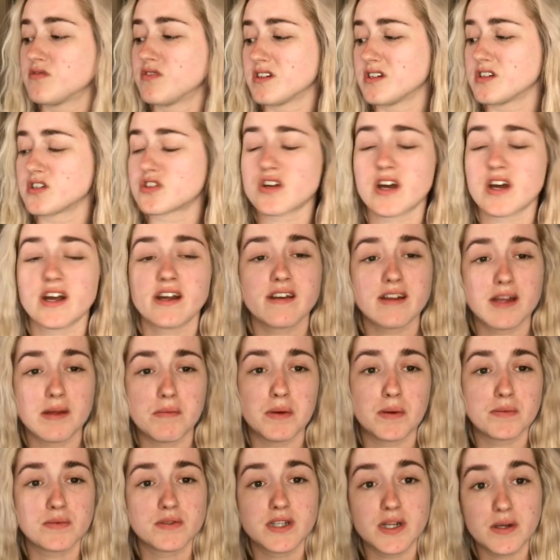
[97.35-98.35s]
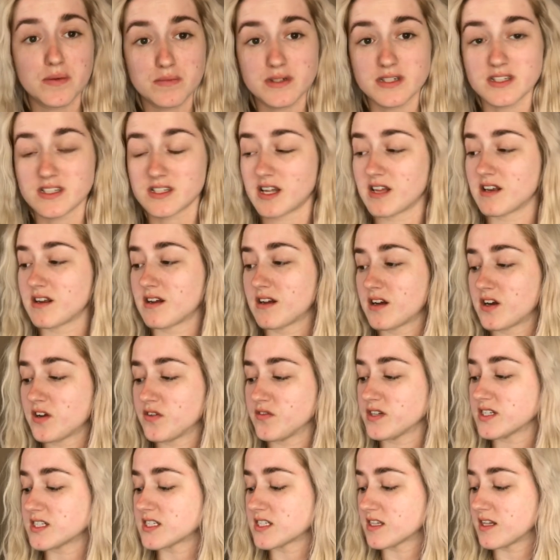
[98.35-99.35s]
really trying to keep up to my
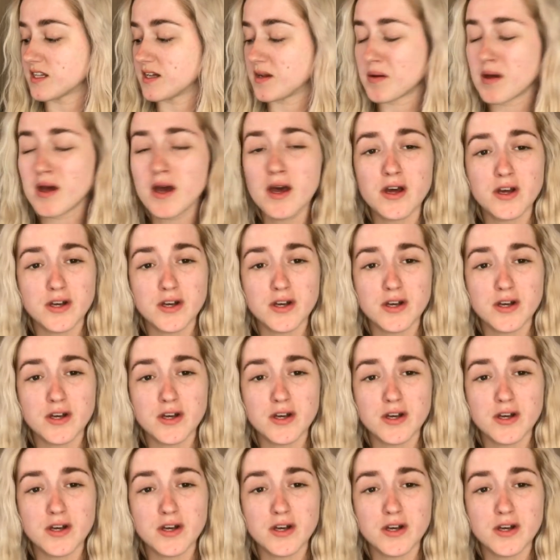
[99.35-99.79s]
skincare recently